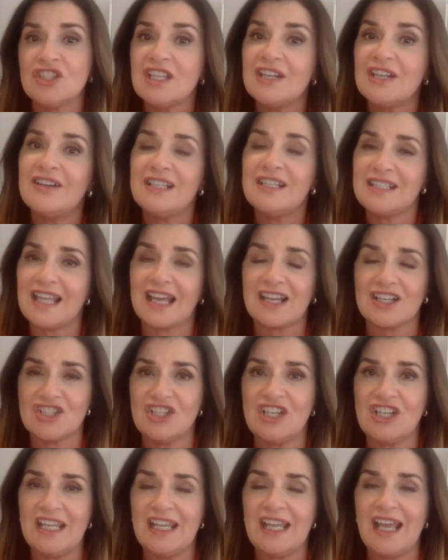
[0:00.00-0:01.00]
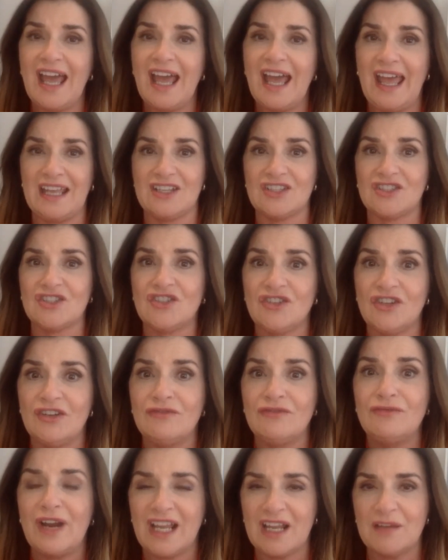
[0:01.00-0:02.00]
there is actually extra
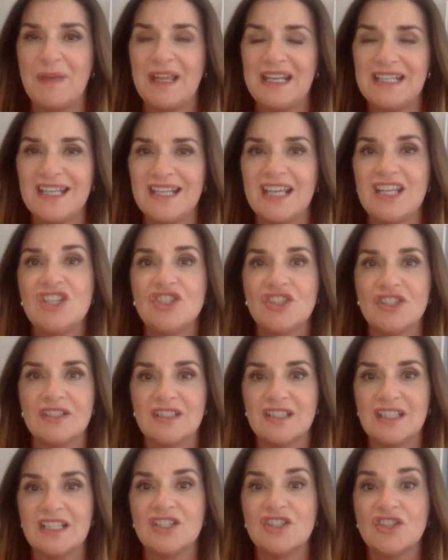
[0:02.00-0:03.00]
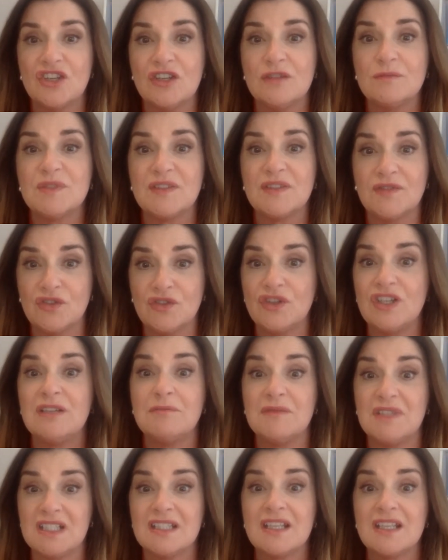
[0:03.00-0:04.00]
recommendations in terms of
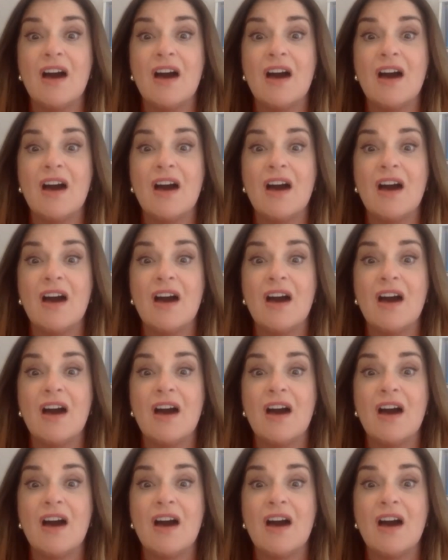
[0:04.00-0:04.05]
treatment,